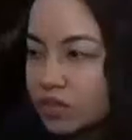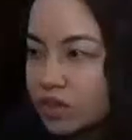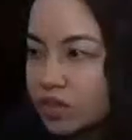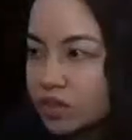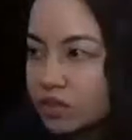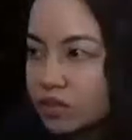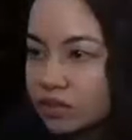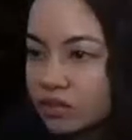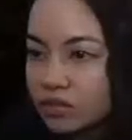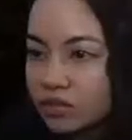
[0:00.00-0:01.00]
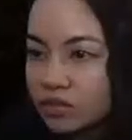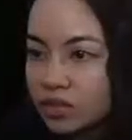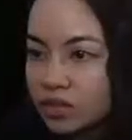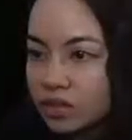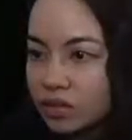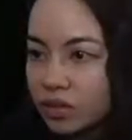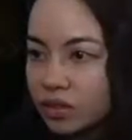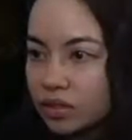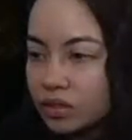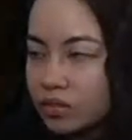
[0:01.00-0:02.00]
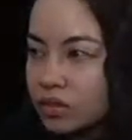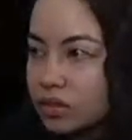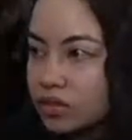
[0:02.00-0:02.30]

Nothing. Alright.